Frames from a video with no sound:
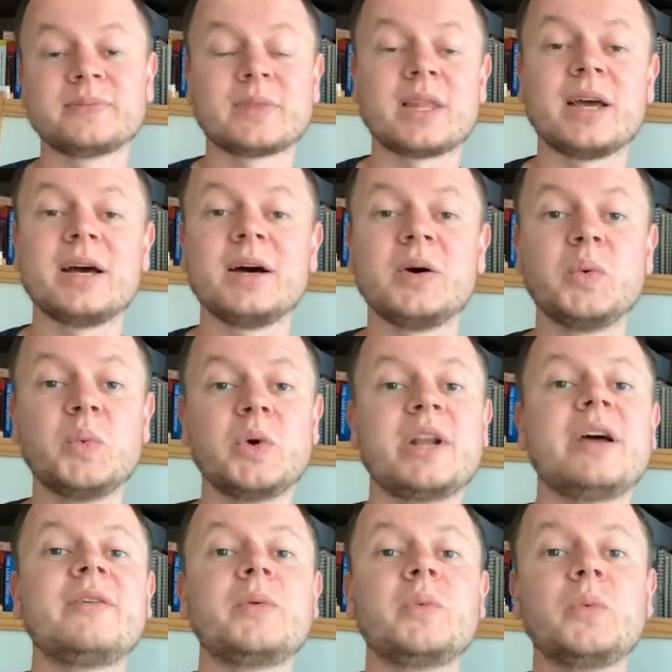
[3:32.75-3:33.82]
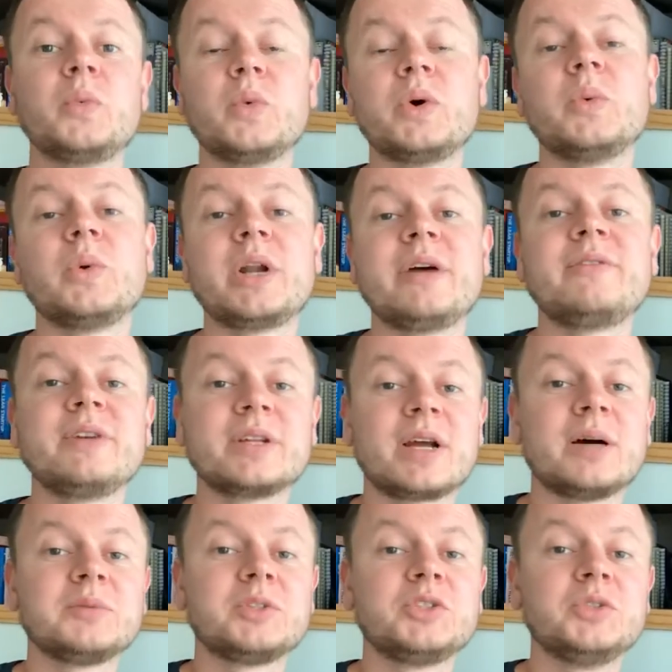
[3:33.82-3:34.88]
whenever it
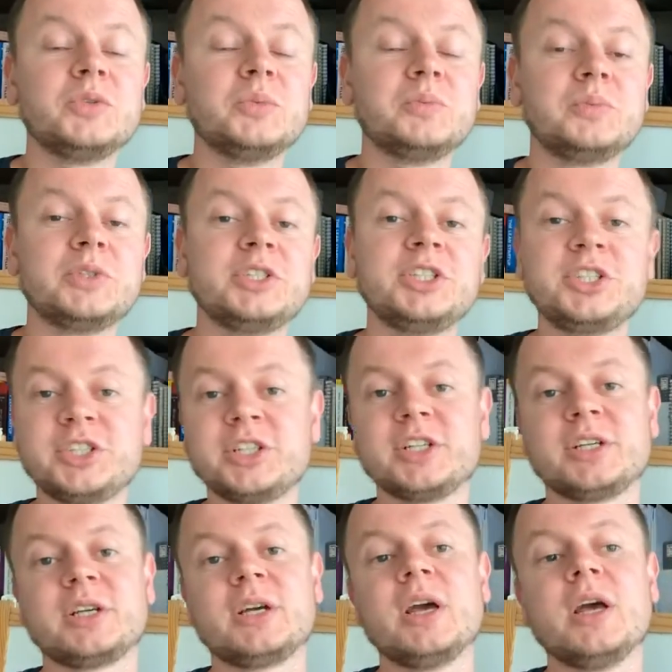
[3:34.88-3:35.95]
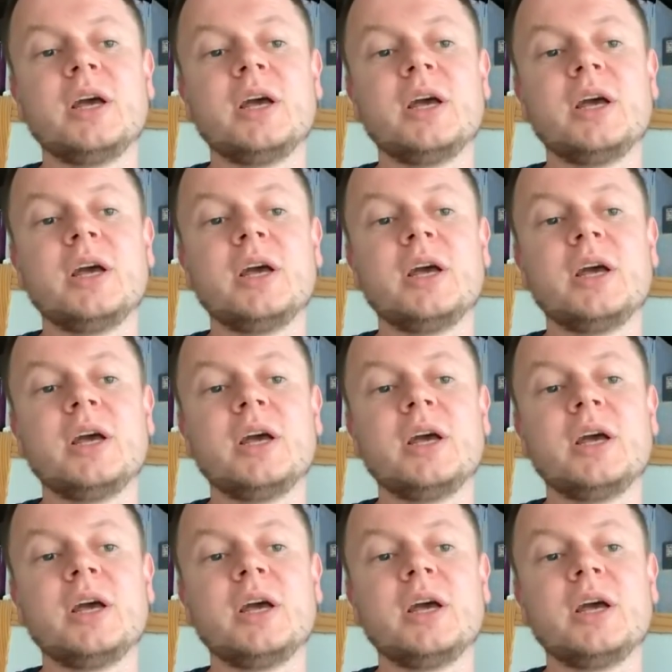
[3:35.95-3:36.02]
comes to positioning,